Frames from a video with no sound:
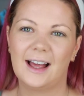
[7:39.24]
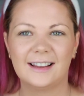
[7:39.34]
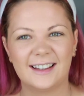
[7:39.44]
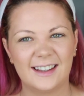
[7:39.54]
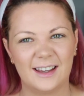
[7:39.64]

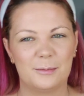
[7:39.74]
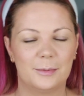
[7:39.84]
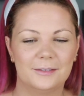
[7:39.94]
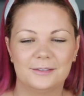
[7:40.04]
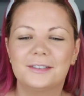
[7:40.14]
I like it,
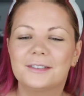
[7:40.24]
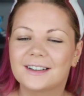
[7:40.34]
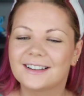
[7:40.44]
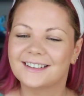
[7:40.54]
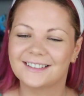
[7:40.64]
but we're
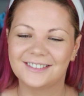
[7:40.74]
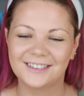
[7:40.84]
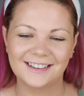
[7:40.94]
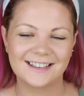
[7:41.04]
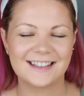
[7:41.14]

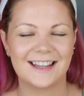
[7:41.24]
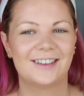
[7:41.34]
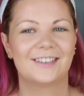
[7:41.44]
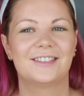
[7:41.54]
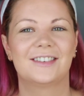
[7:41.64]
gonna see
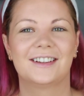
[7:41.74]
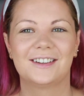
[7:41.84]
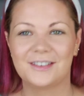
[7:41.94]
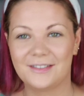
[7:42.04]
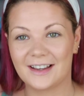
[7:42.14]
how we feel in
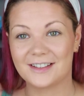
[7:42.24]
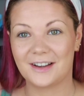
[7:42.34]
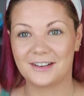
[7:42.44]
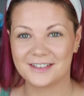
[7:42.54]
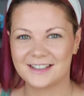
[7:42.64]
a wee bit. So
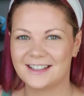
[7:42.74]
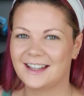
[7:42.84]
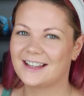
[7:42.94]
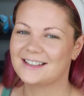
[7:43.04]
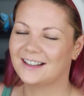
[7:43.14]
I will see you
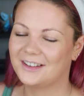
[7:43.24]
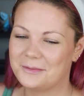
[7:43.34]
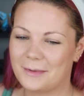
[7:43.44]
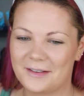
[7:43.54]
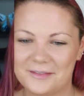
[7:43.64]
guys in a
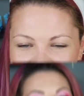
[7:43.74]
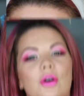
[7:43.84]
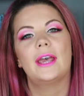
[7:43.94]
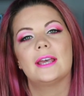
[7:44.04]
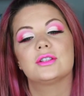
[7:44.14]
little bit.
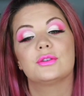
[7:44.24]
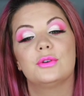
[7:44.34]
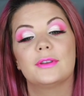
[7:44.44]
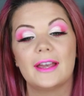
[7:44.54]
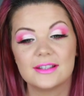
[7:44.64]
Okay,
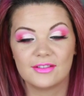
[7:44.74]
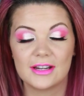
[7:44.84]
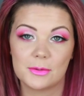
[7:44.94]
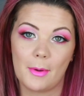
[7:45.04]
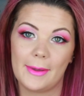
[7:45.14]
so that's the
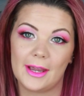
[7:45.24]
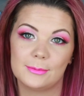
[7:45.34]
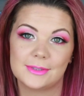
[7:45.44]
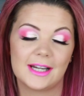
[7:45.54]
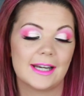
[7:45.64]
rest of my
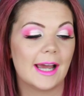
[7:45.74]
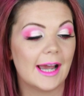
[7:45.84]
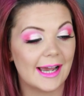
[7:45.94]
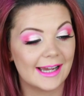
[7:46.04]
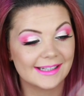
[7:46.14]
makeup done,
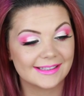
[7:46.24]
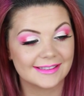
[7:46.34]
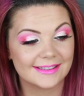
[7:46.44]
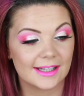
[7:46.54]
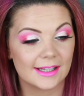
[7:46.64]

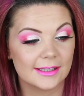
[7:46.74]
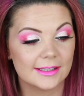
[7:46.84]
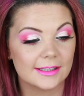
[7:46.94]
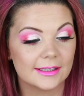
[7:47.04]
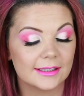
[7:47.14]
and
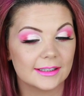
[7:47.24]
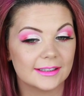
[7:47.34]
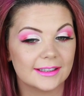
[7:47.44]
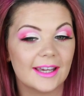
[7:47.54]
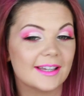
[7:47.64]

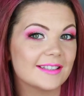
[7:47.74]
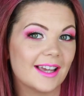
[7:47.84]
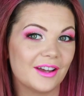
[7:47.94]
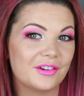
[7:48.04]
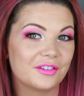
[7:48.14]
yes,
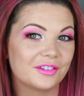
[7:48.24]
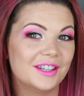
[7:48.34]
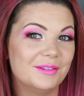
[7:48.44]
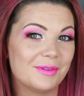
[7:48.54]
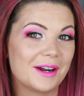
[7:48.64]
I have a
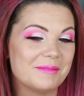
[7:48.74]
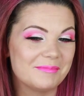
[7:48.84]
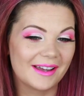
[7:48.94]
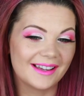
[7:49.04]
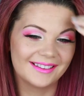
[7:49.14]
really bright
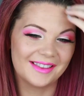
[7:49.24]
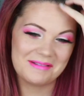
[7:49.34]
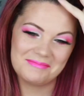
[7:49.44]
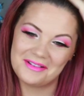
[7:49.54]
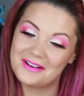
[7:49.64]
pink
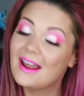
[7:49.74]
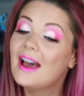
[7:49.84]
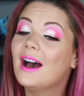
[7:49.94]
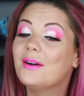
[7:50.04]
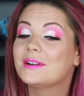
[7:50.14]
lip on.
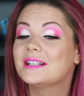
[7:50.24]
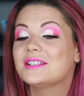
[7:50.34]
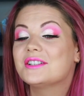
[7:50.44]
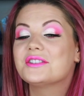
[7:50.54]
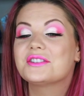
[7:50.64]
I wanted
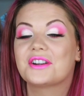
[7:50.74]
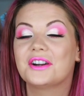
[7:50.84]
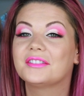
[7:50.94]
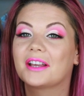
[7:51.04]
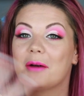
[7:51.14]
to do sort
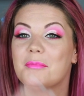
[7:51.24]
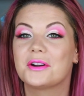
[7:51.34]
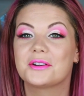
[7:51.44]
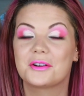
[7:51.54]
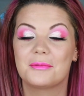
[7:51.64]
of like a
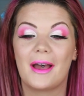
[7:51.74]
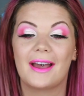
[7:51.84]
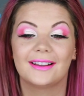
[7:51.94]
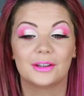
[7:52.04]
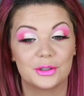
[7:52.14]

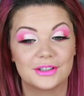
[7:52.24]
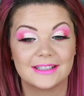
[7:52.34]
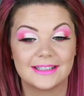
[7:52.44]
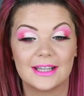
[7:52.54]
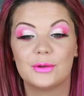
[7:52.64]
monochromatic look
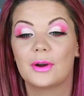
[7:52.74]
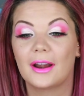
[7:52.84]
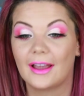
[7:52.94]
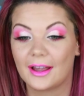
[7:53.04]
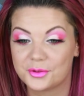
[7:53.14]
today where
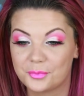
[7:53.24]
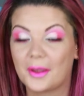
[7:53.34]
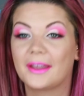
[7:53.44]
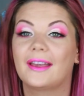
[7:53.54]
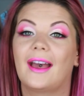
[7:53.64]
I had
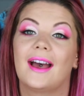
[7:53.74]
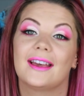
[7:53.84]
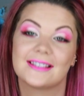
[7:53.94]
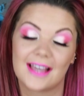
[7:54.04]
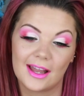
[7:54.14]
pink
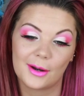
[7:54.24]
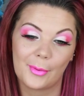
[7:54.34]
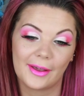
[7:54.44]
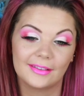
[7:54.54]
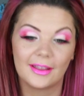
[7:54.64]
eyes and a
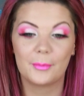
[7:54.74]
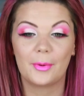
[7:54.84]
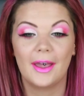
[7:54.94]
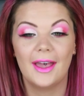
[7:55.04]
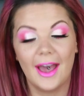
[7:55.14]
pink lip,
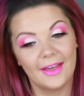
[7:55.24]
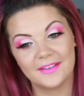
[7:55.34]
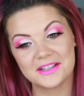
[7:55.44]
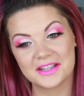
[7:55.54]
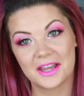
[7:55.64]
and
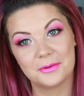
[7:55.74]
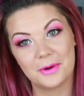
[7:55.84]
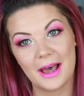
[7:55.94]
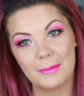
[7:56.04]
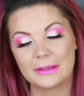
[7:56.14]
this is kind of
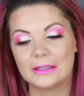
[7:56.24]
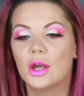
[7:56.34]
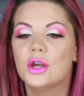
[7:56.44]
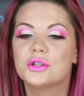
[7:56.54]
what happened.